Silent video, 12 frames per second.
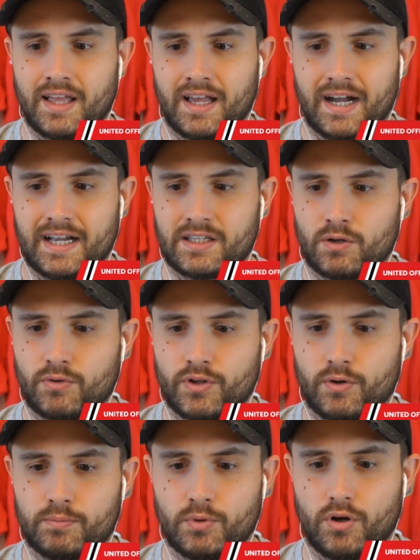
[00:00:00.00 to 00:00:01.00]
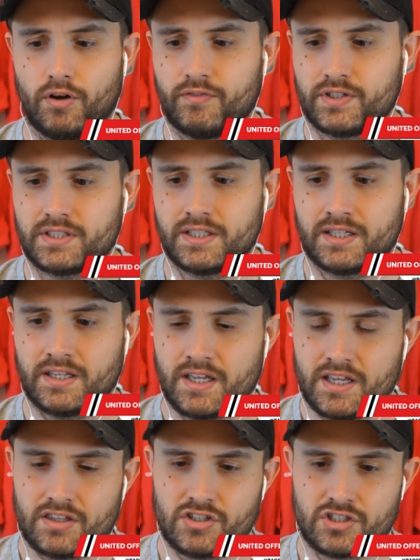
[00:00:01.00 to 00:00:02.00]
I don't know. But obviously,
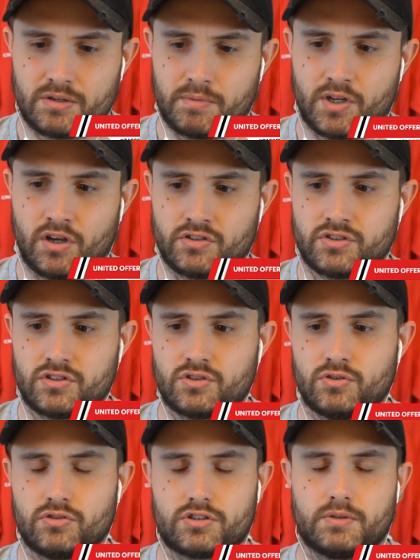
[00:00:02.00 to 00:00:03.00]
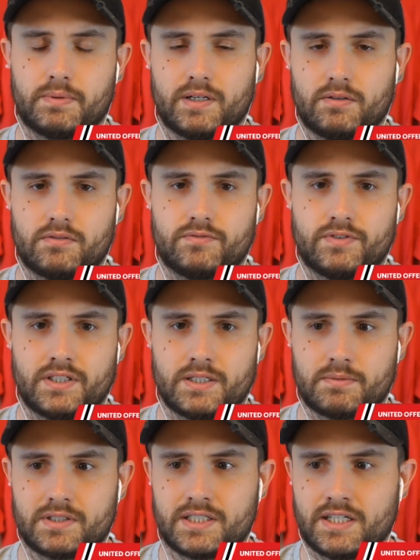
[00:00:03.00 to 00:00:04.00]
there's going to be constant talks about
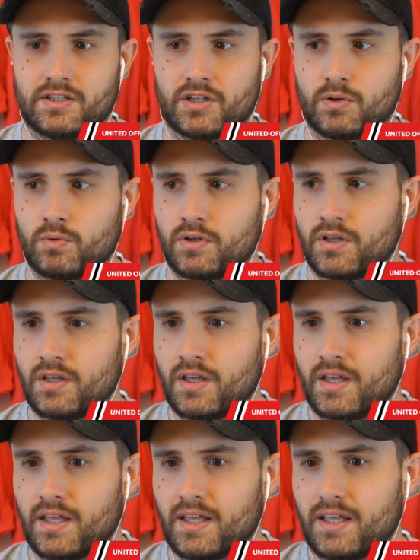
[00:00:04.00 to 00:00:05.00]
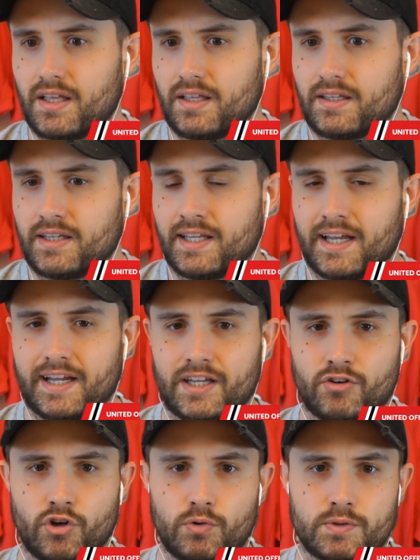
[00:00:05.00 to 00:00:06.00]
Philippe Coutinho United
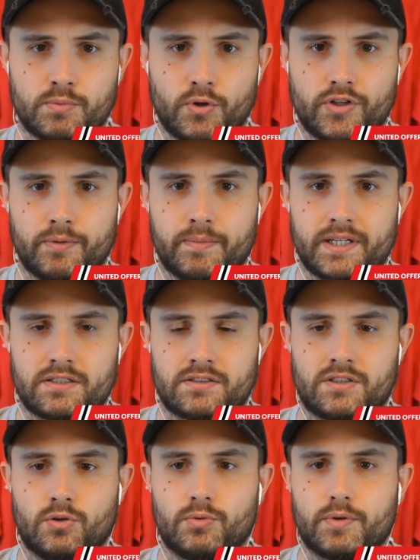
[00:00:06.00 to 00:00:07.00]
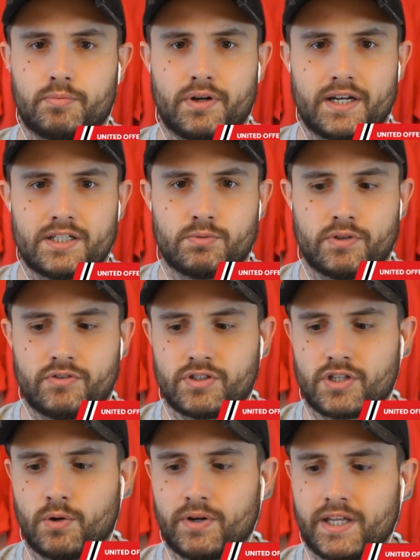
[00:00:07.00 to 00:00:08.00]
are always put in the mix to up the price, whether he's
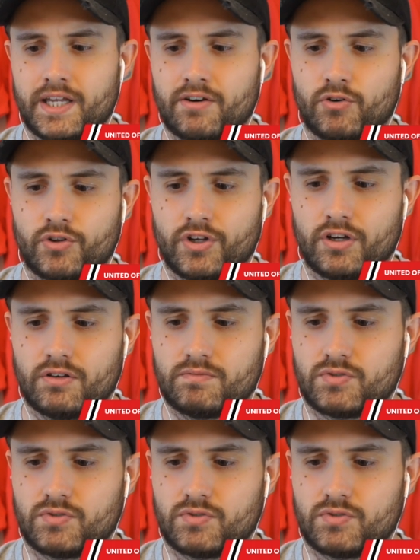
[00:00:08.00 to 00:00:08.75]
going here or not.